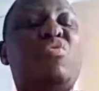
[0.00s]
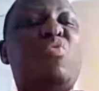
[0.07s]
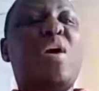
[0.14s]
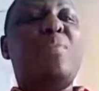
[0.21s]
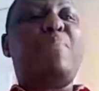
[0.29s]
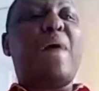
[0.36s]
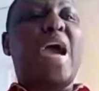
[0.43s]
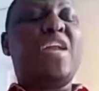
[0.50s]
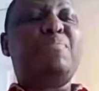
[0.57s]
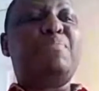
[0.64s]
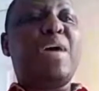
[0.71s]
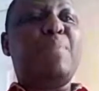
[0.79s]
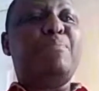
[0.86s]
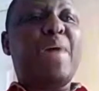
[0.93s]
we were buying
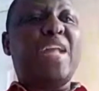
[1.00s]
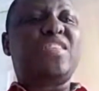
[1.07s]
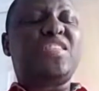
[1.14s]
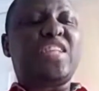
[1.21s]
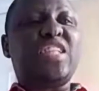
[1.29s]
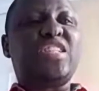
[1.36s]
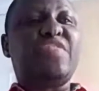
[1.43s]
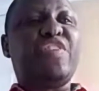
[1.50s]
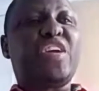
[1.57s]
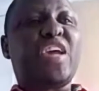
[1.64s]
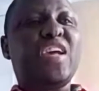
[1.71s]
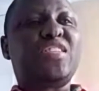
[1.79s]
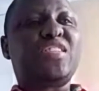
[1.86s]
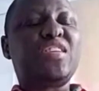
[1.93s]
birth
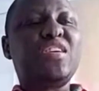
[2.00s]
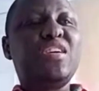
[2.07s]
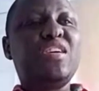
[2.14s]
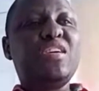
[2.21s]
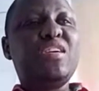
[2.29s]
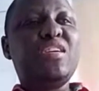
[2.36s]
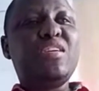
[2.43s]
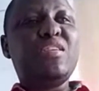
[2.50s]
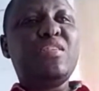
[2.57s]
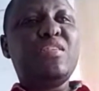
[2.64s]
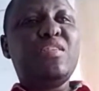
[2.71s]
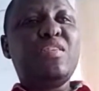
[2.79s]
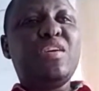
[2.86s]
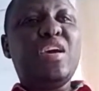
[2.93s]
certificates,
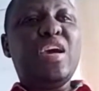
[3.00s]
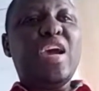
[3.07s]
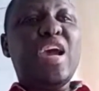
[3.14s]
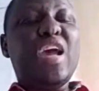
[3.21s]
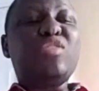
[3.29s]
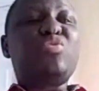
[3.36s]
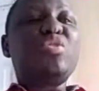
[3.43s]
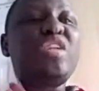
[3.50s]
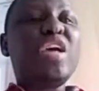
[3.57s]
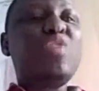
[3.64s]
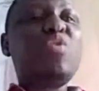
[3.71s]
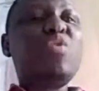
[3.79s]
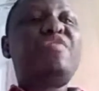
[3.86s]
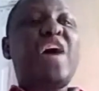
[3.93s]
and today
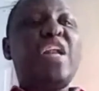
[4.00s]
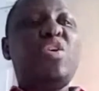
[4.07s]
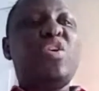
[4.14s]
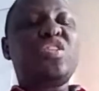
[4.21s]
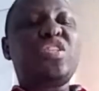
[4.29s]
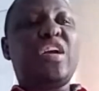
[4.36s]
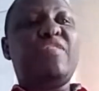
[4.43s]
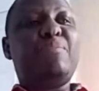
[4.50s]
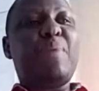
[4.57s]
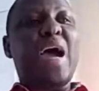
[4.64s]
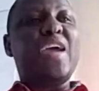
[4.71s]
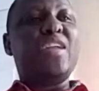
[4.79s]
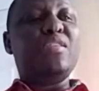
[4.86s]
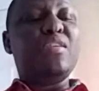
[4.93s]
we find ourselves
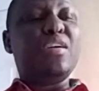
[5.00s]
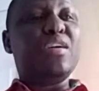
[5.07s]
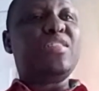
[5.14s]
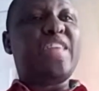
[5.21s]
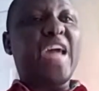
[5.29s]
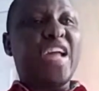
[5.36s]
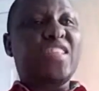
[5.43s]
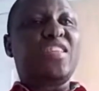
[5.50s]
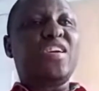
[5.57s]
buying death